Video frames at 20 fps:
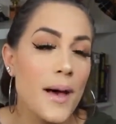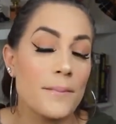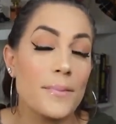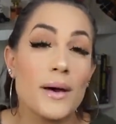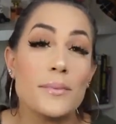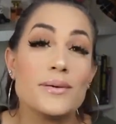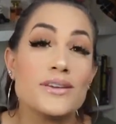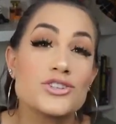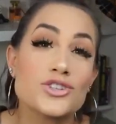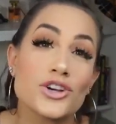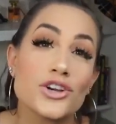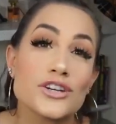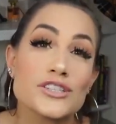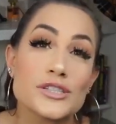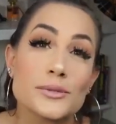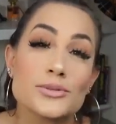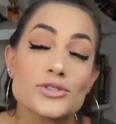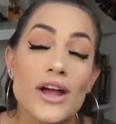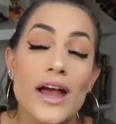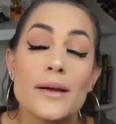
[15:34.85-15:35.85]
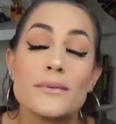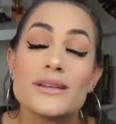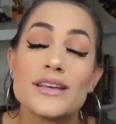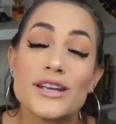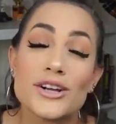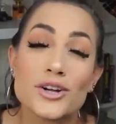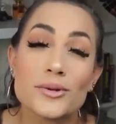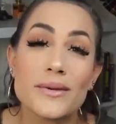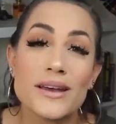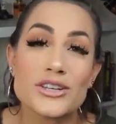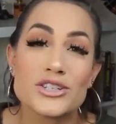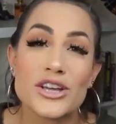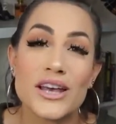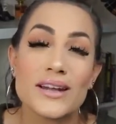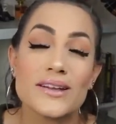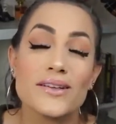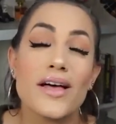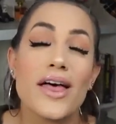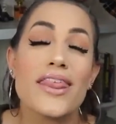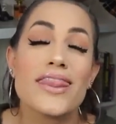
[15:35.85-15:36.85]
But be sure you're subscribed here to my
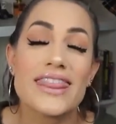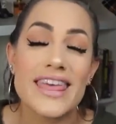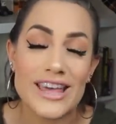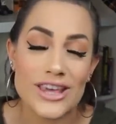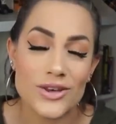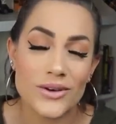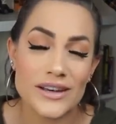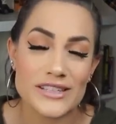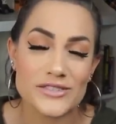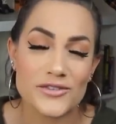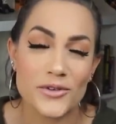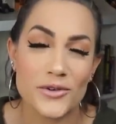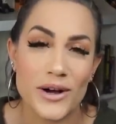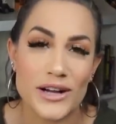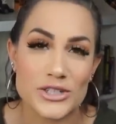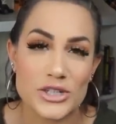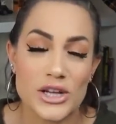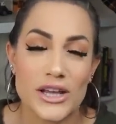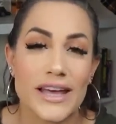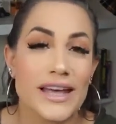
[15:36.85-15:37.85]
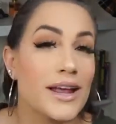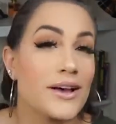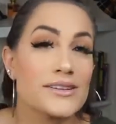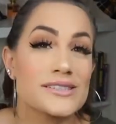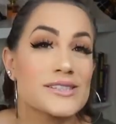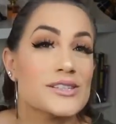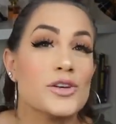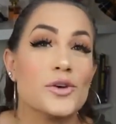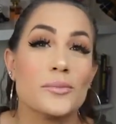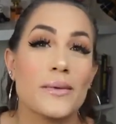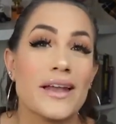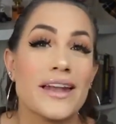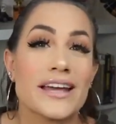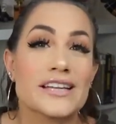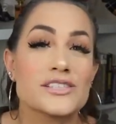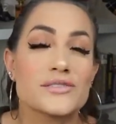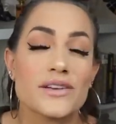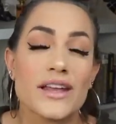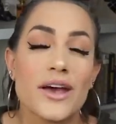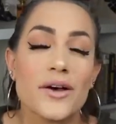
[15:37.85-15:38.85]
channel. Thank you guys for watching, and I'll see you in my
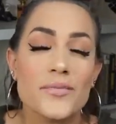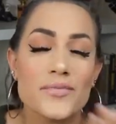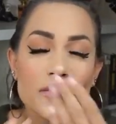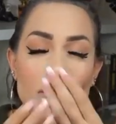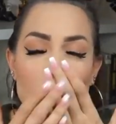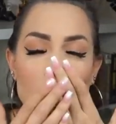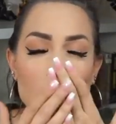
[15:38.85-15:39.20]
next video.